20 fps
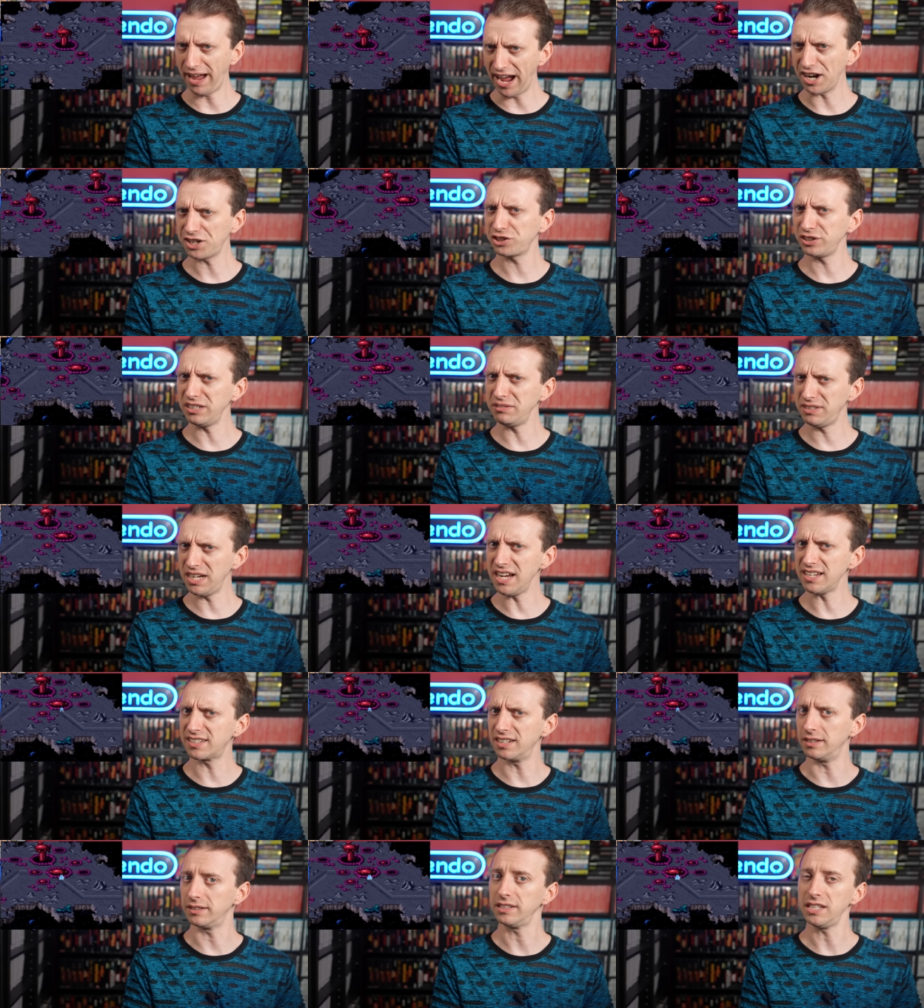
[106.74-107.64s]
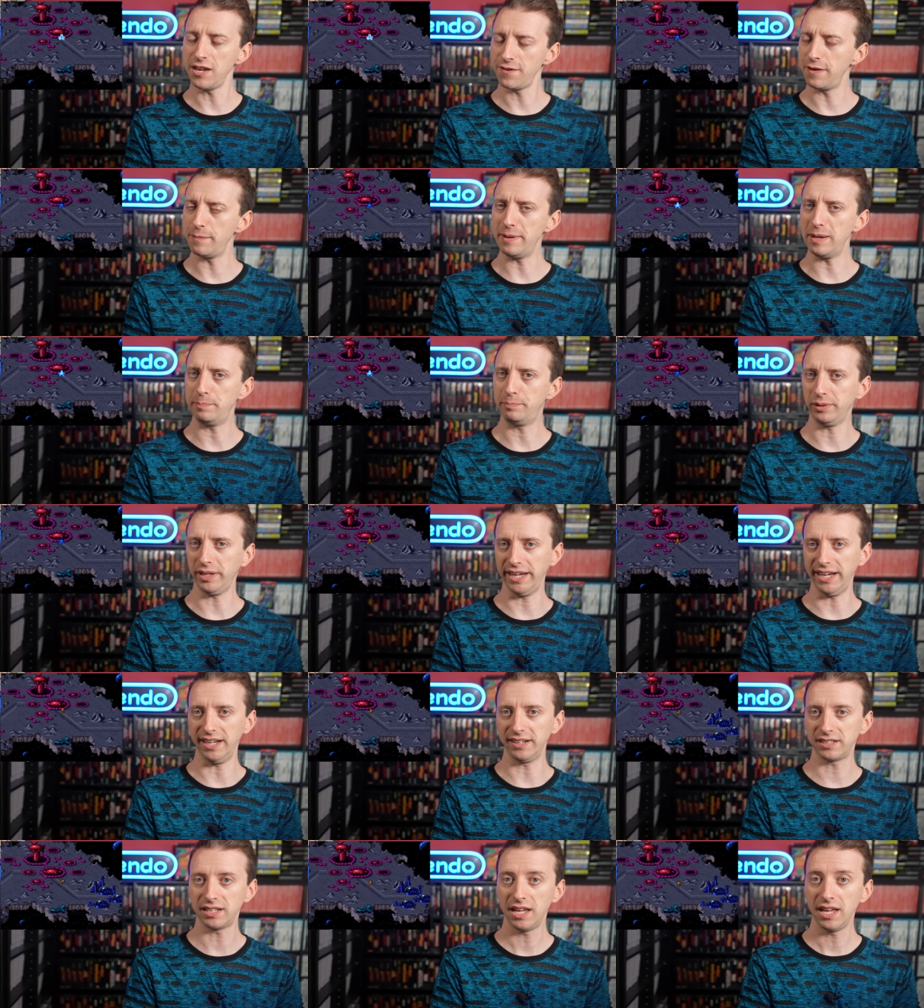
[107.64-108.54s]
actually decent, if a bit
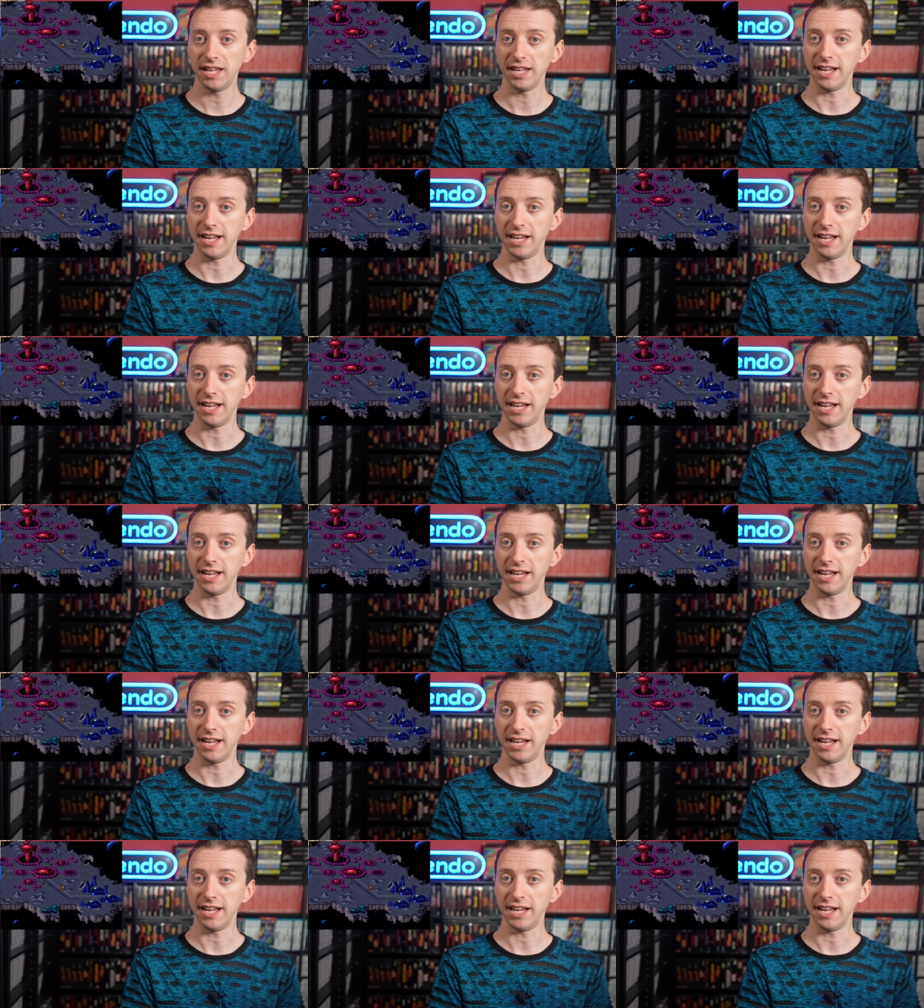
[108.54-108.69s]
bland.